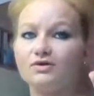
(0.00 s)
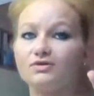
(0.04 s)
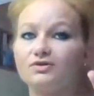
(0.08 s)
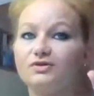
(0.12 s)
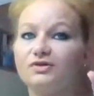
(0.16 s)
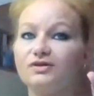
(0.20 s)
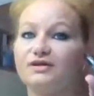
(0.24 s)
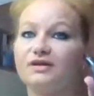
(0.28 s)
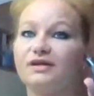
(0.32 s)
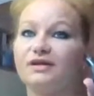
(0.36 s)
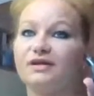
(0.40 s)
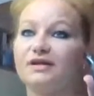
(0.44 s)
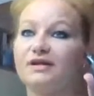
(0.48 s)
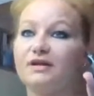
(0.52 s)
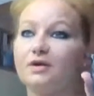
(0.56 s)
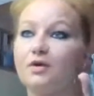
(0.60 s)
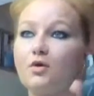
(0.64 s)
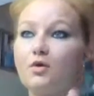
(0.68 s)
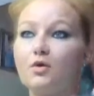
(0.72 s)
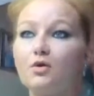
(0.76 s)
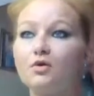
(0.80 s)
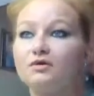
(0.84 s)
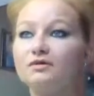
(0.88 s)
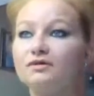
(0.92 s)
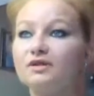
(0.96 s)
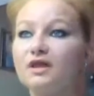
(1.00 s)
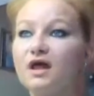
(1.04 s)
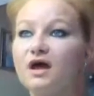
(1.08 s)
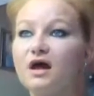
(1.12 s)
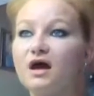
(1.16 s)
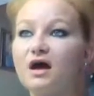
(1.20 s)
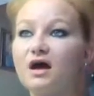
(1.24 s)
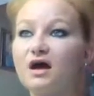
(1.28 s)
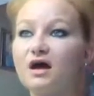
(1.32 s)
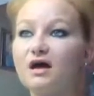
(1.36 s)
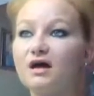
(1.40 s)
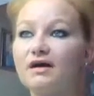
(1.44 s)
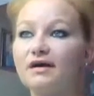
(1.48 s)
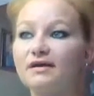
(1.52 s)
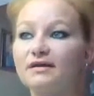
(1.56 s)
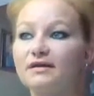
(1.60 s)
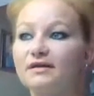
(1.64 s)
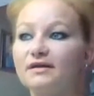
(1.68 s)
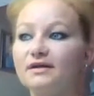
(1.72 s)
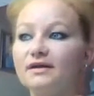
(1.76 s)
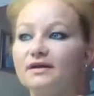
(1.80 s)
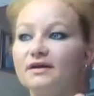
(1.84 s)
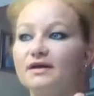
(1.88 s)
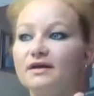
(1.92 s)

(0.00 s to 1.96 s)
You could get it online.